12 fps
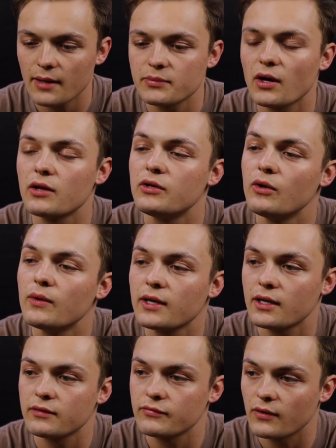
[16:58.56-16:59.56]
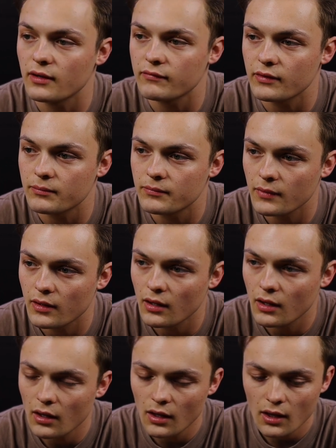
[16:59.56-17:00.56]
on doing it in front of him.
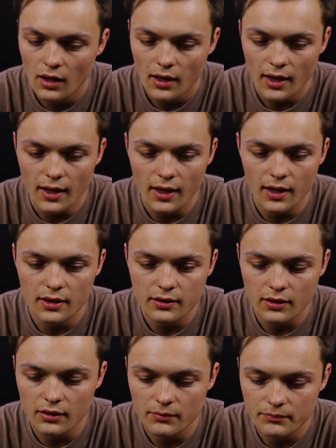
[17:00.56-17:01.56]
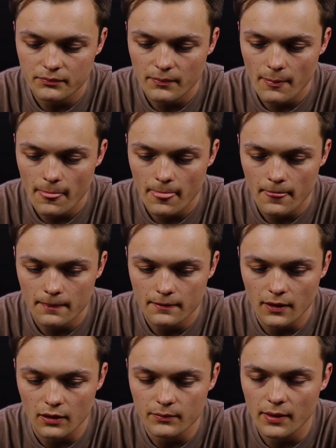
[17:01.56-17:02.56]
And I
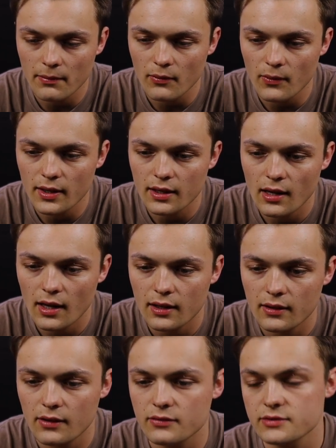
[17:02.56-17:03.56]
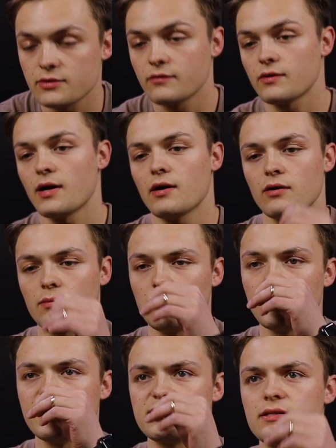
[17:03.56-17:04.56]
remember one night I was over at her
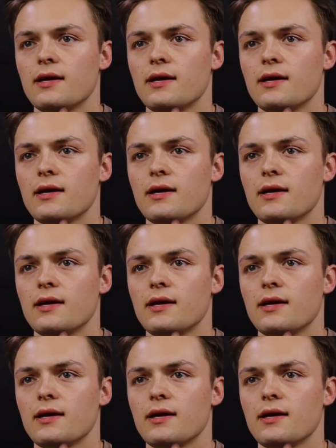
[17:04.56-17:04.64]
place,